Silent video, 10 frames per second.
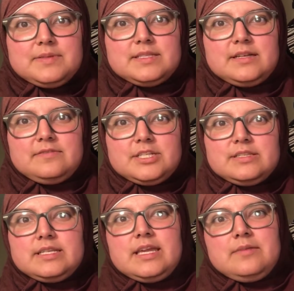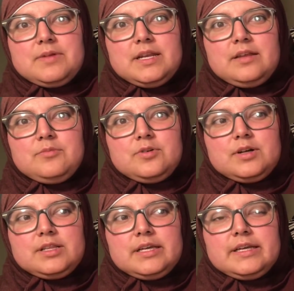stuff just to keep it
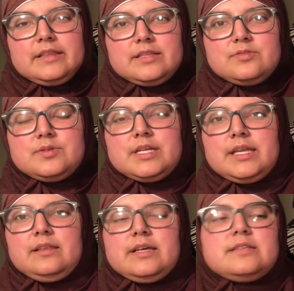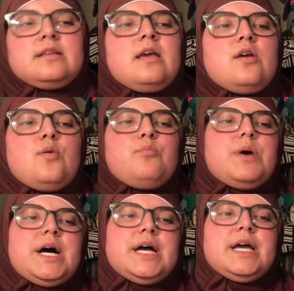anymore. Like, that's ridiculous.
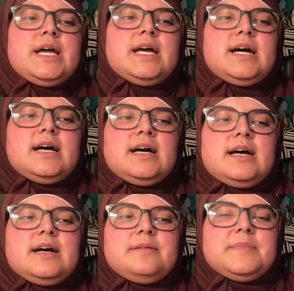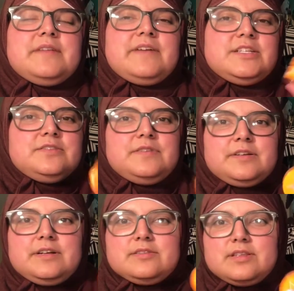But if I do
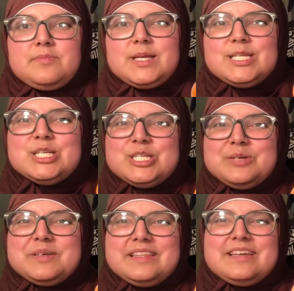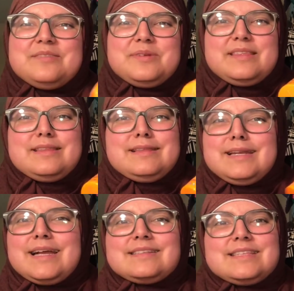figure out something to do with it within the
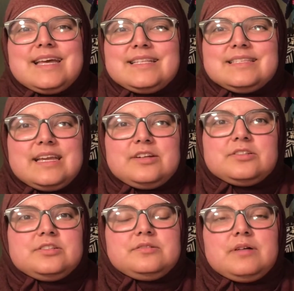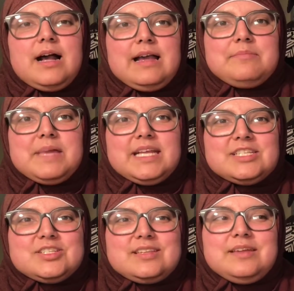next like day or two, I may
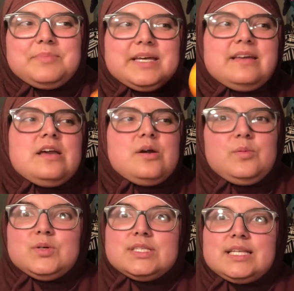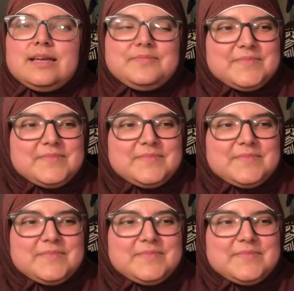just keep it. We'll see.